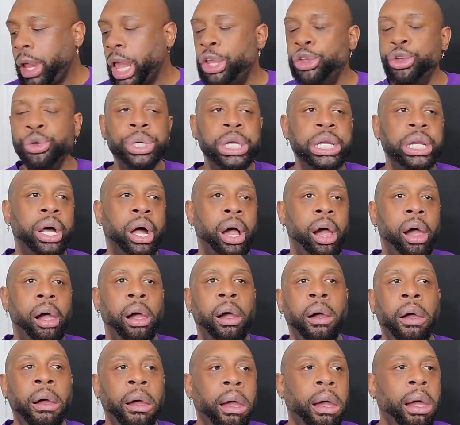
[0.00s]
you need
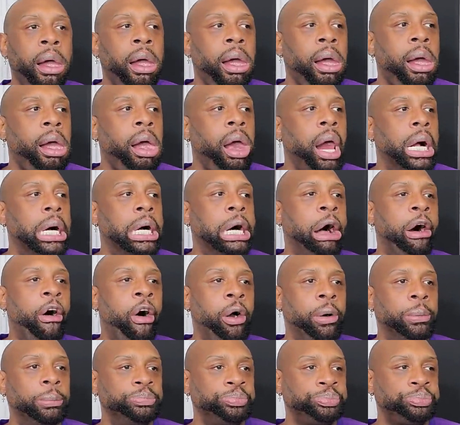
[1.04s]
a,
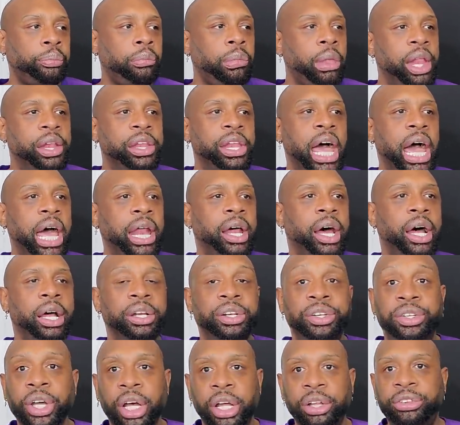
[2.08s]
um, not
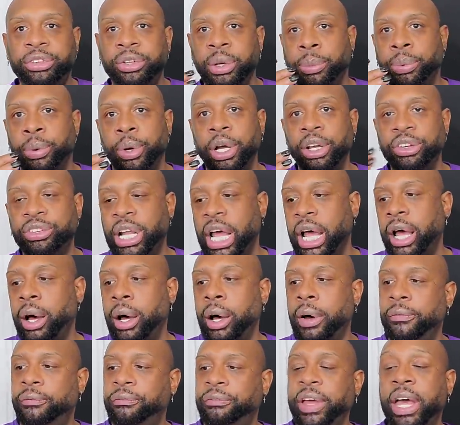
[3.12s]
a duster brush, like
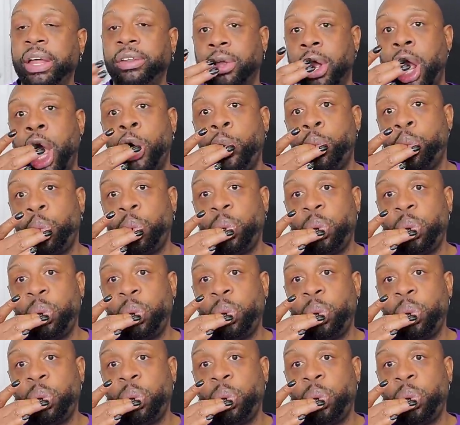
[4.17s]
a feather.